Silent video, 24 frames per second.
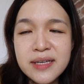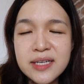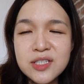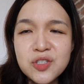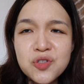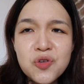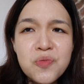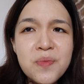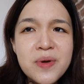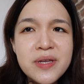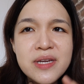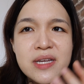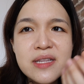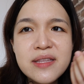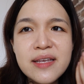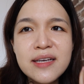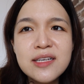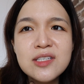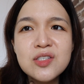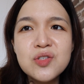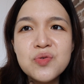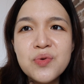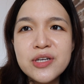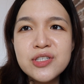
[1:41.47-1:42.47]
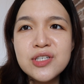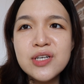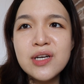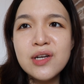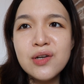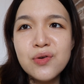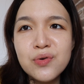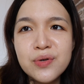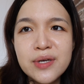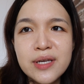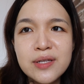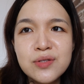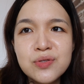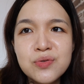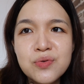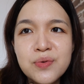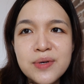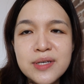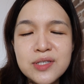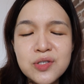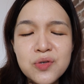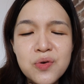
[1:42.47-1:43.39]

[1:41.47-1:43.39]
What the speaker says: There's so many things to actually look into it.